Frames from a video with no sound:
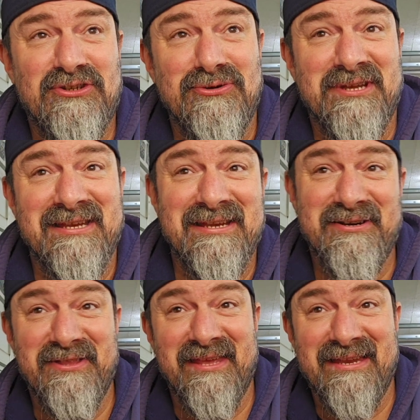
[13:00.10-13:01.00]
can hear
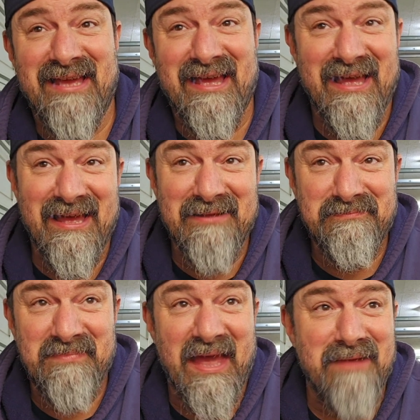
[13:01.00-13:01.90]
that
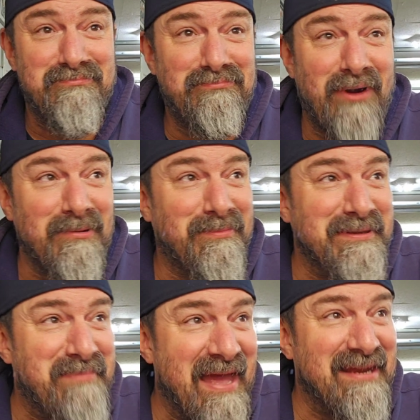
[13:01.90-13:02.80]
I probably
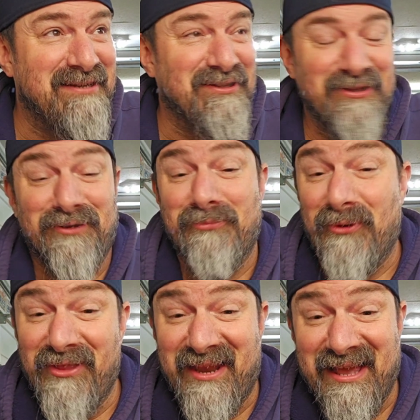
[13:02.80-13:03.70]
panicked a little more
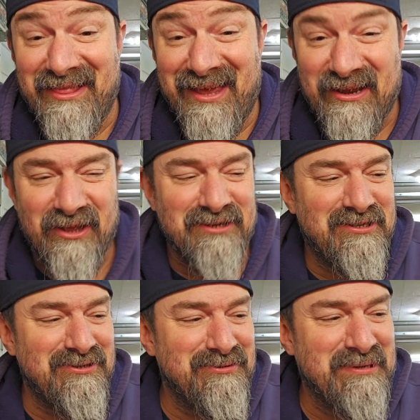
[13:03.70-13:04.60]
than I led on
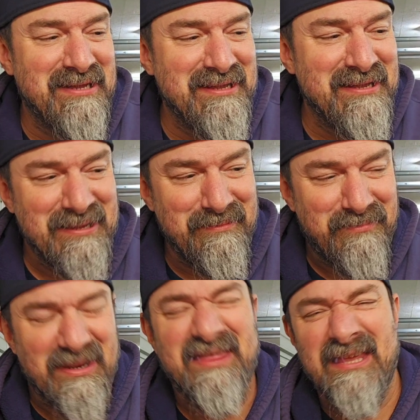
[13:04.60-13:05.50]
to,
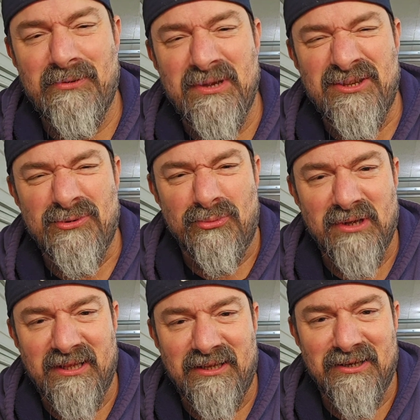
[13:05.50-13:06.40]
but I think we do
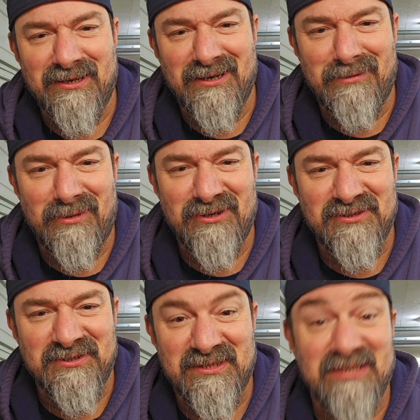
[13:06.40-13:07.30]
really good in an
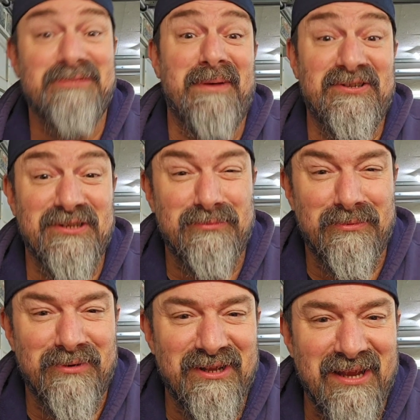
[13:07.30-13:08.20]
emergency, especially when
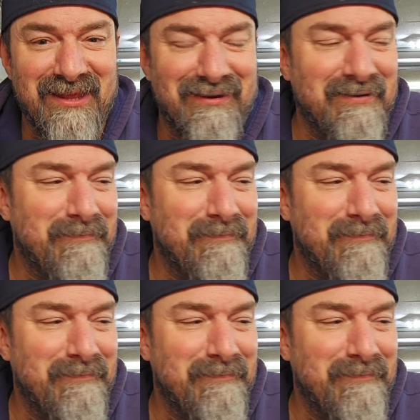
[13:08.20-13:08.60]
we're together.